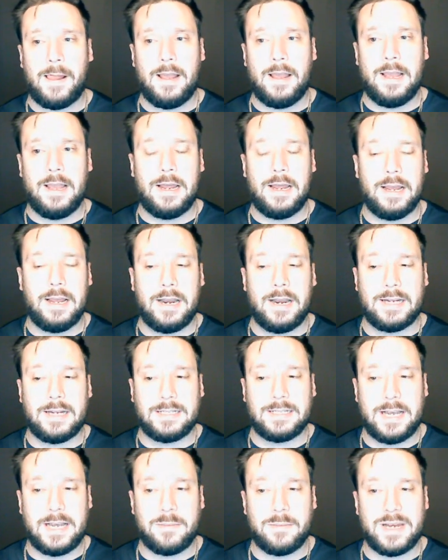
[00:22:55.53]
and, and I
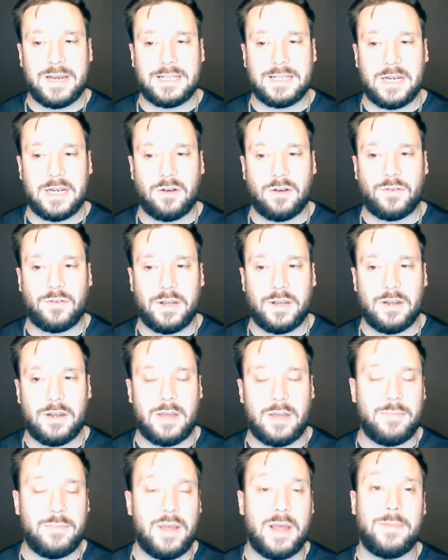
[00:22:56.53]
say to myself, and,
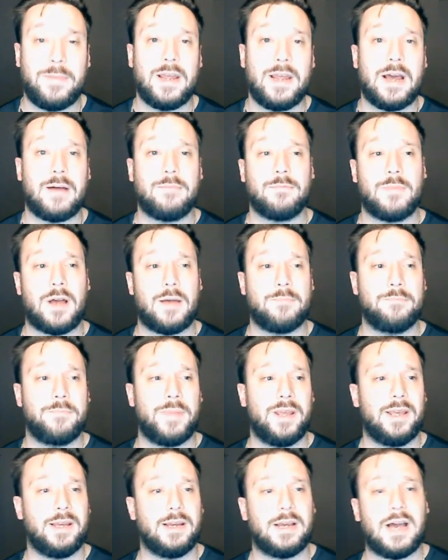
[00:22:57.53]
and maybe I'm, I'm
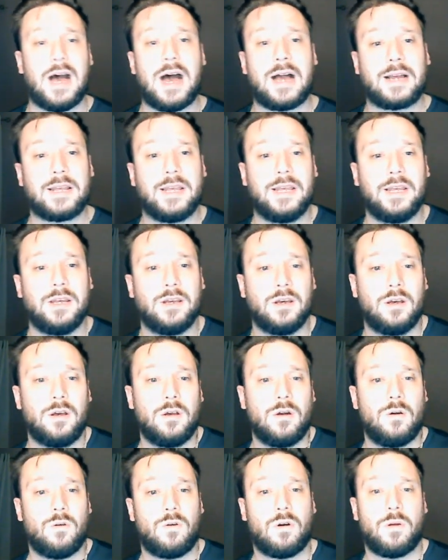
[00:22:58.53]
being cocky,
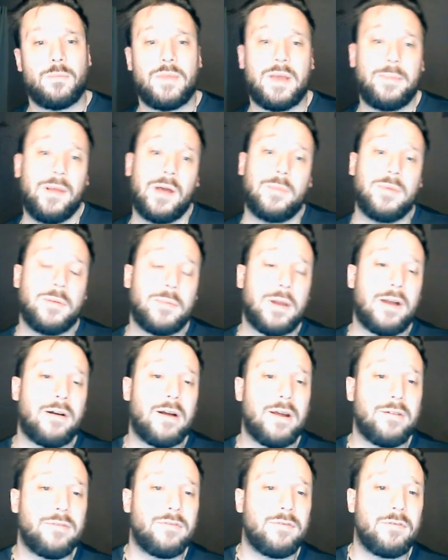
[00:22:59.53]
or maybe I'm in my
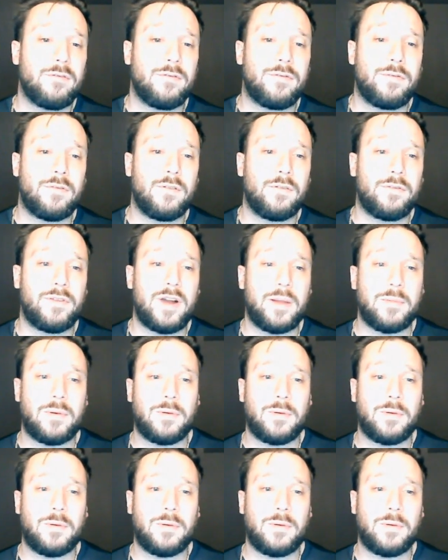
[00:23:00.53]
right f frame